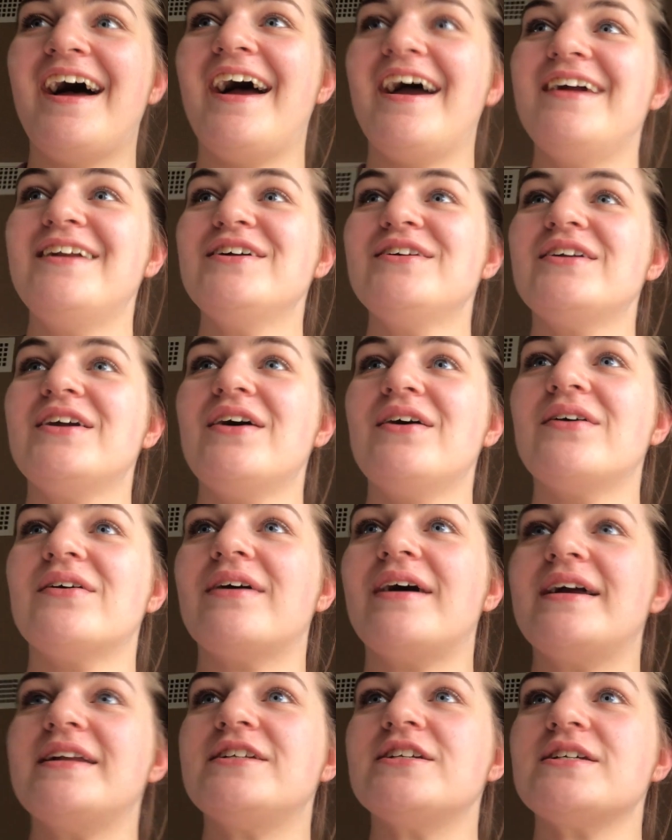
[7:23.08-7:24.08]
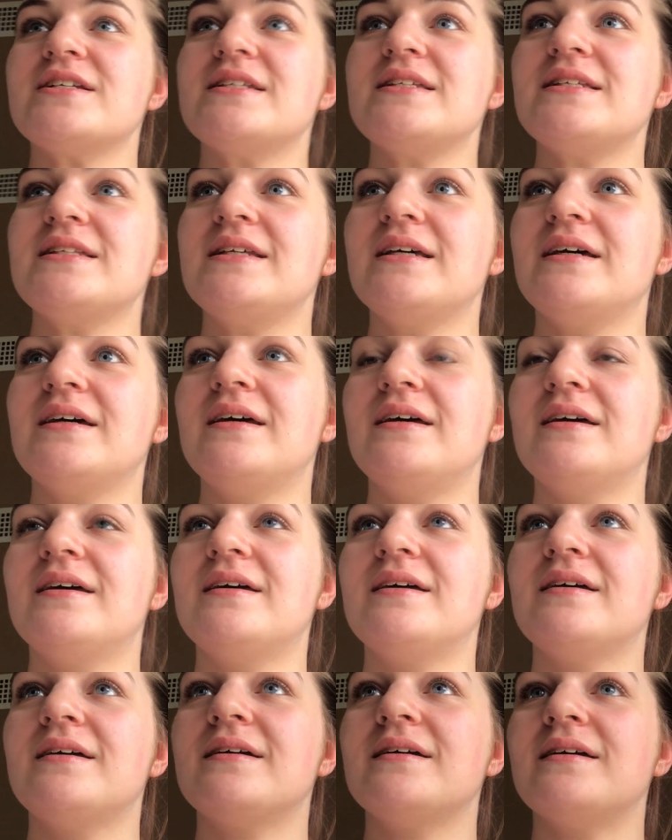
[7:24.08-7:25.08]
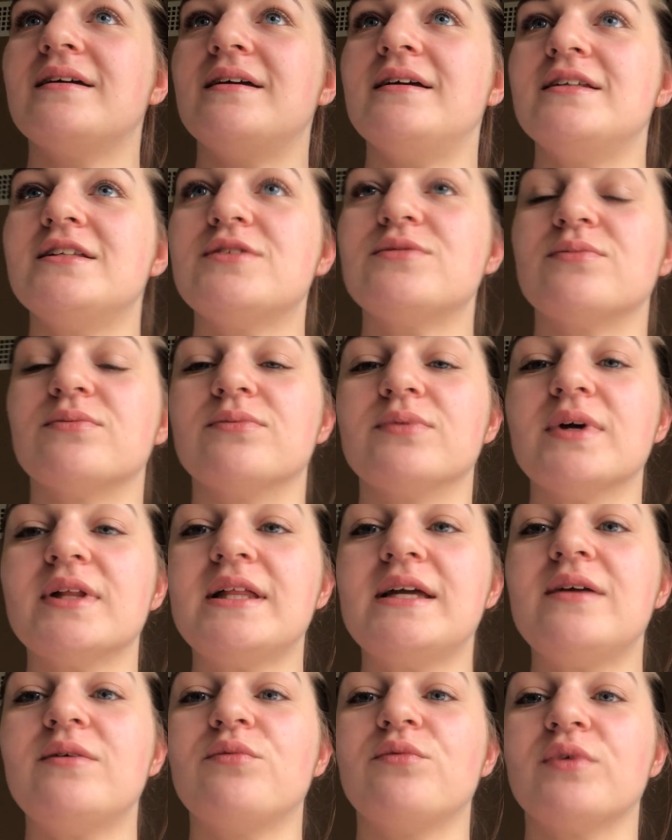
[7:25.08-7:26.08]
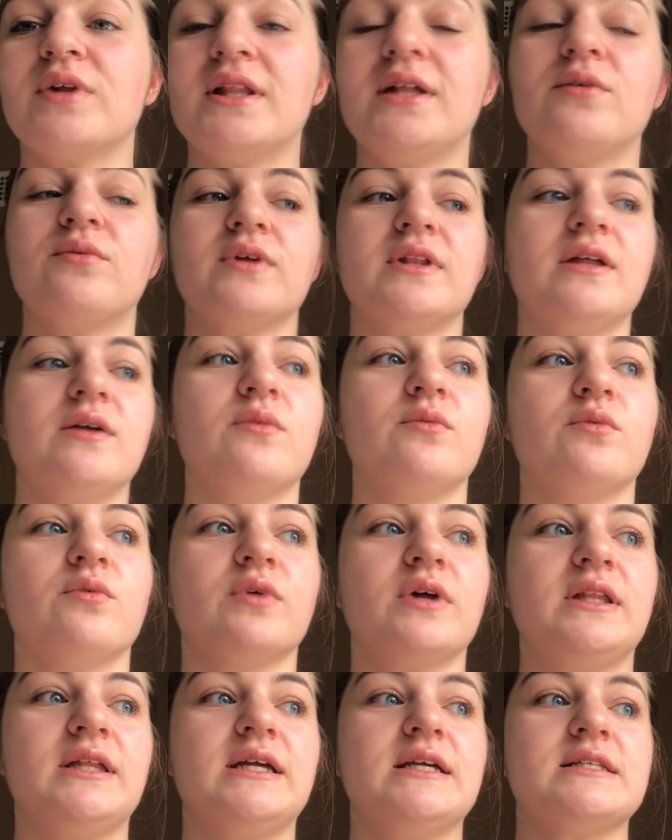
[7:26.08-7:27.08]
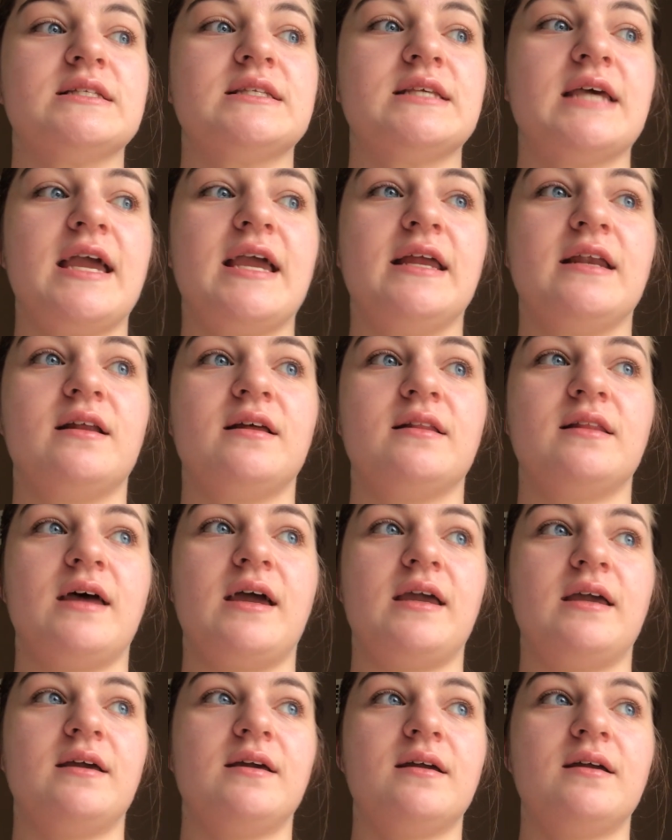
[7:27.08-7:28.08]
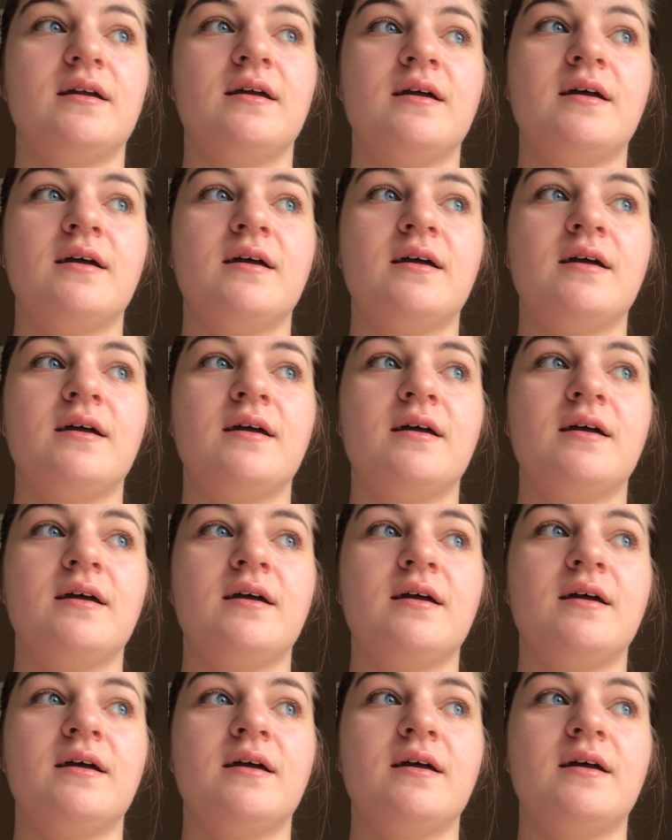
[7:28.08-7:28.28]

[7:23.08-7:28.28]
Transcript: I don't know, it's really, really, really, really insane, like